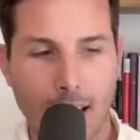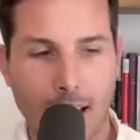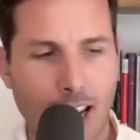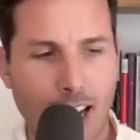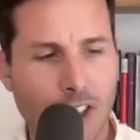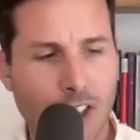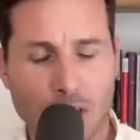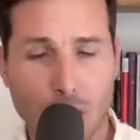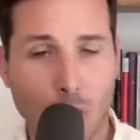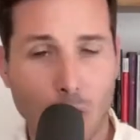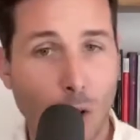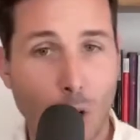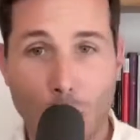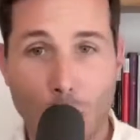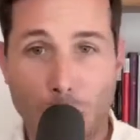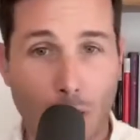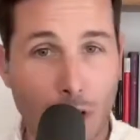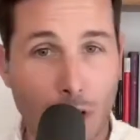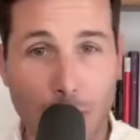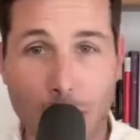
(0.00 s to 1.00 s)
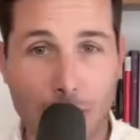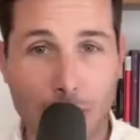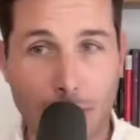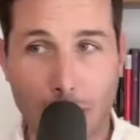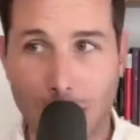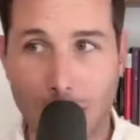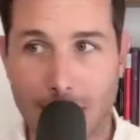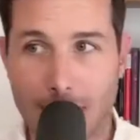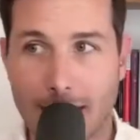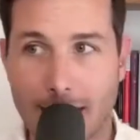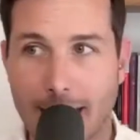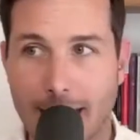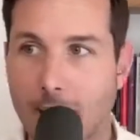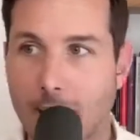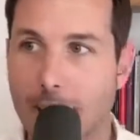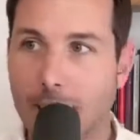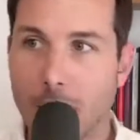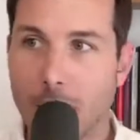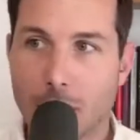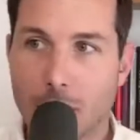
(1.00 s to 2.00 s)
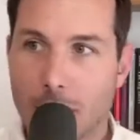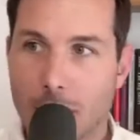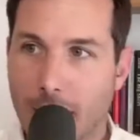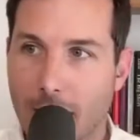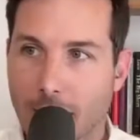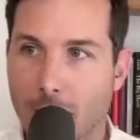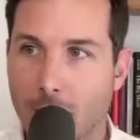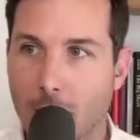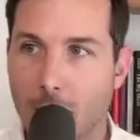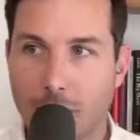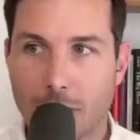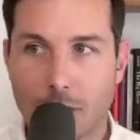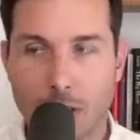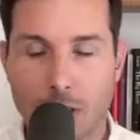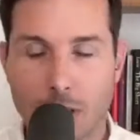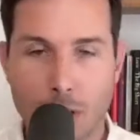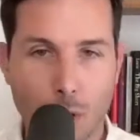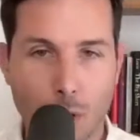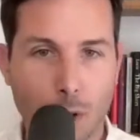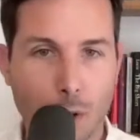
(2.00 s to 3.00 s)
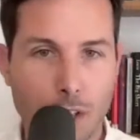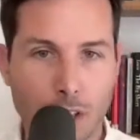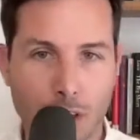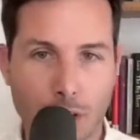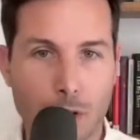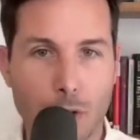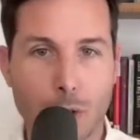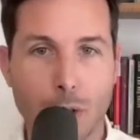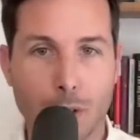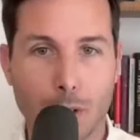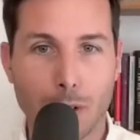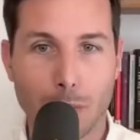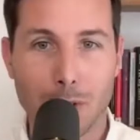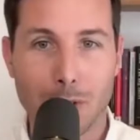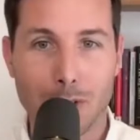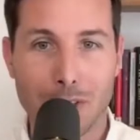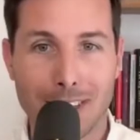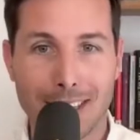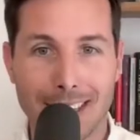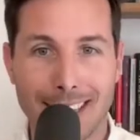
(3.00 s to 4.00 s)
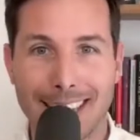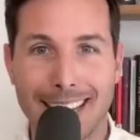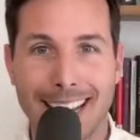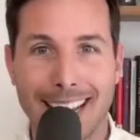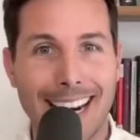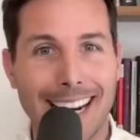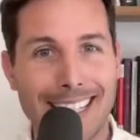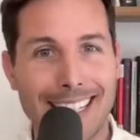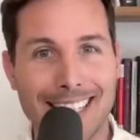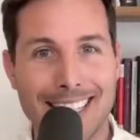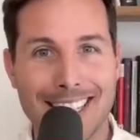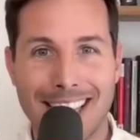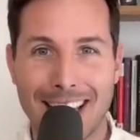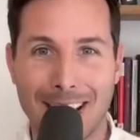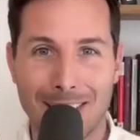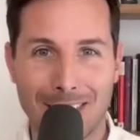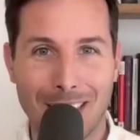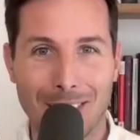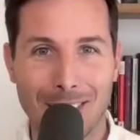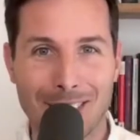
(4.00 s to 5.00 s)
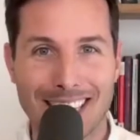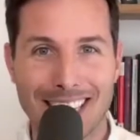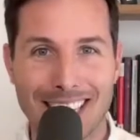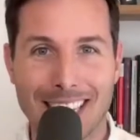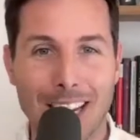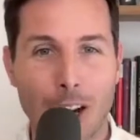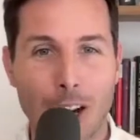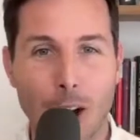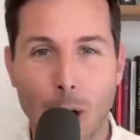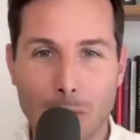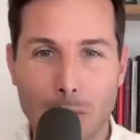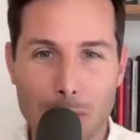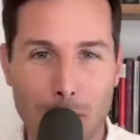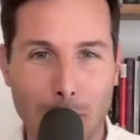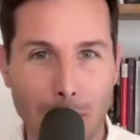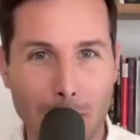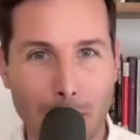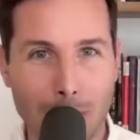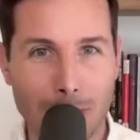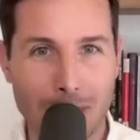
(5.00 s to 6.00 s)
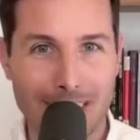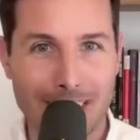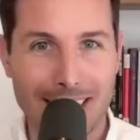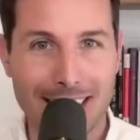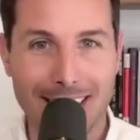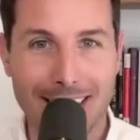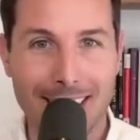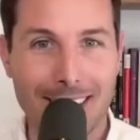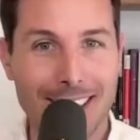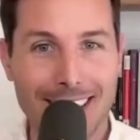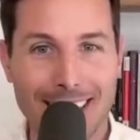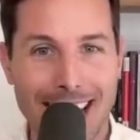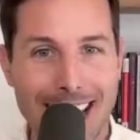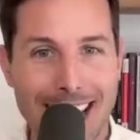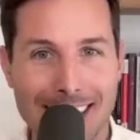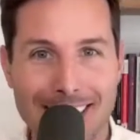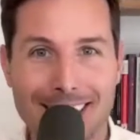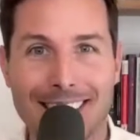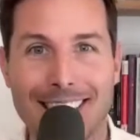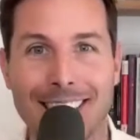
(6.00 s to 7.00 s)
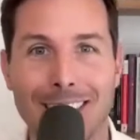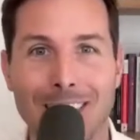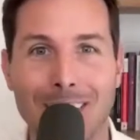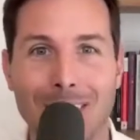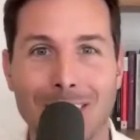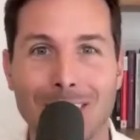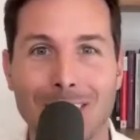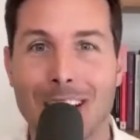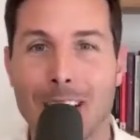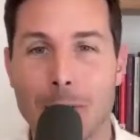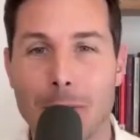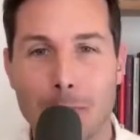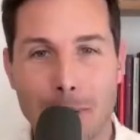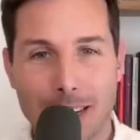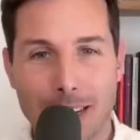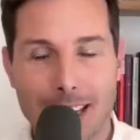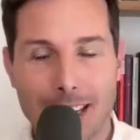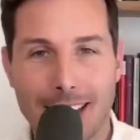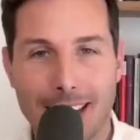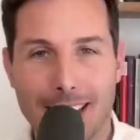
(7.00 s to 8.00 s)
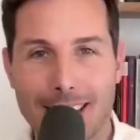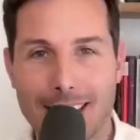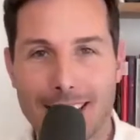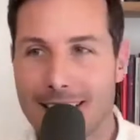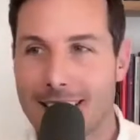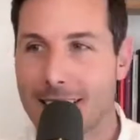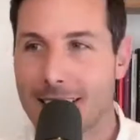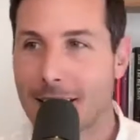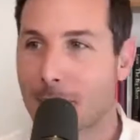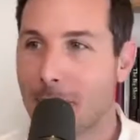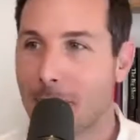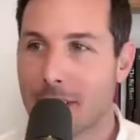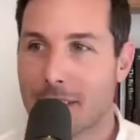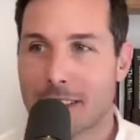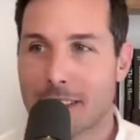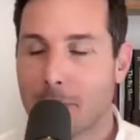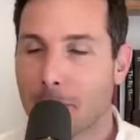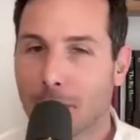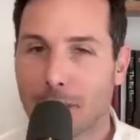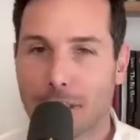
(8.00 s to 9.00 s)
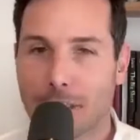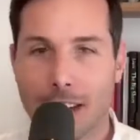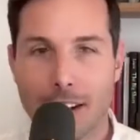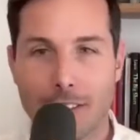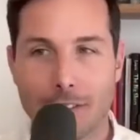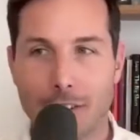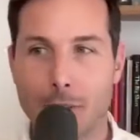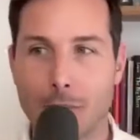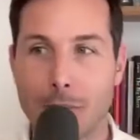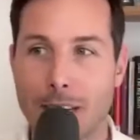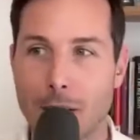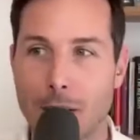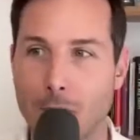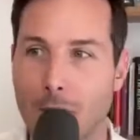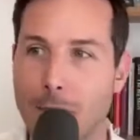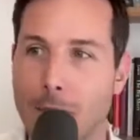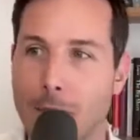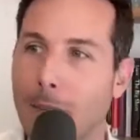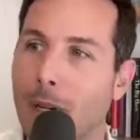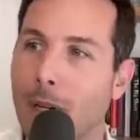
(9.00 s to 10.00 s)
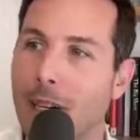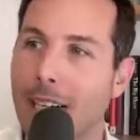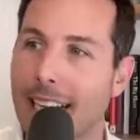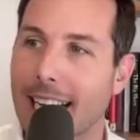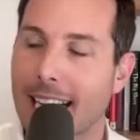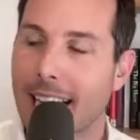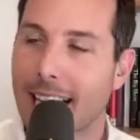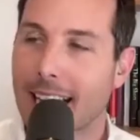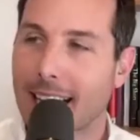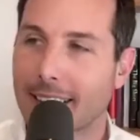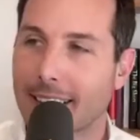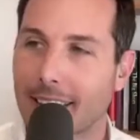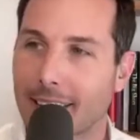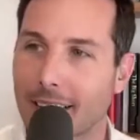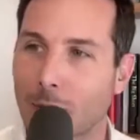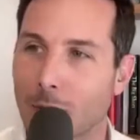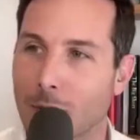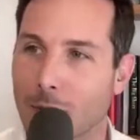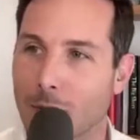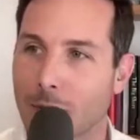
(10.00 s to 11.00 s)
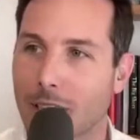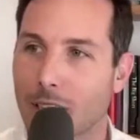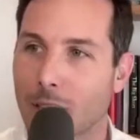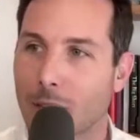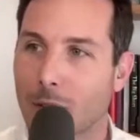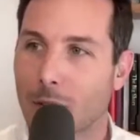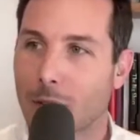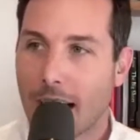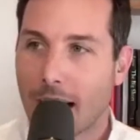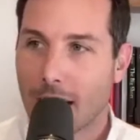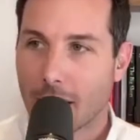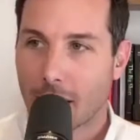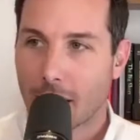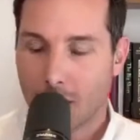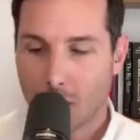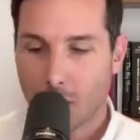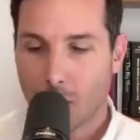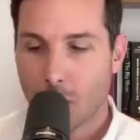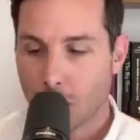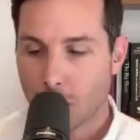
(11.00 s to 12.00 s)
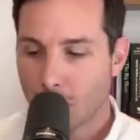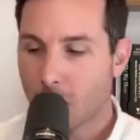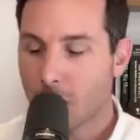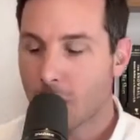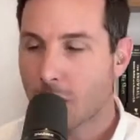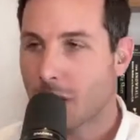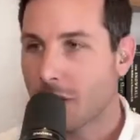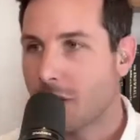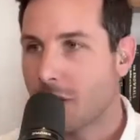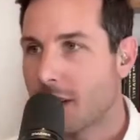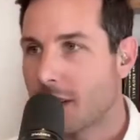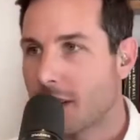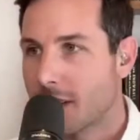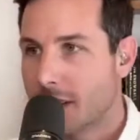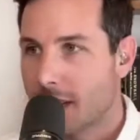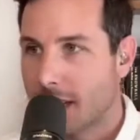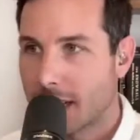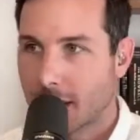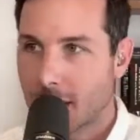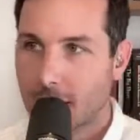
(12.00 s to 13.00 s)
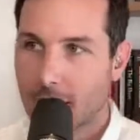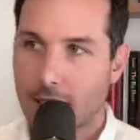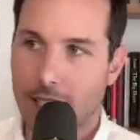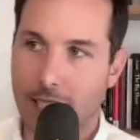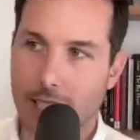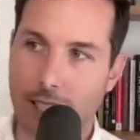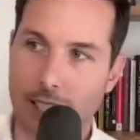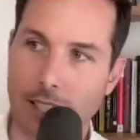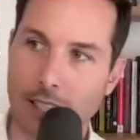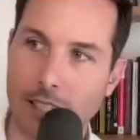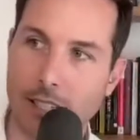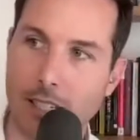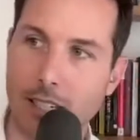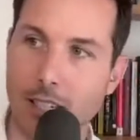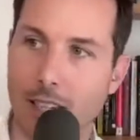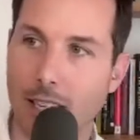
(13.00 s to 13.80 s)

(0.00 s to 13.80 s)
I just ho- overheard someone say it. They're like, "You just have you have to control the controllables," and I just thought that was like almost bumper sticker esque, yeah. you know, but uh, sim- simple enough for me to remember it. And I, I thought that was really cool. You know, you do touch on Seneca and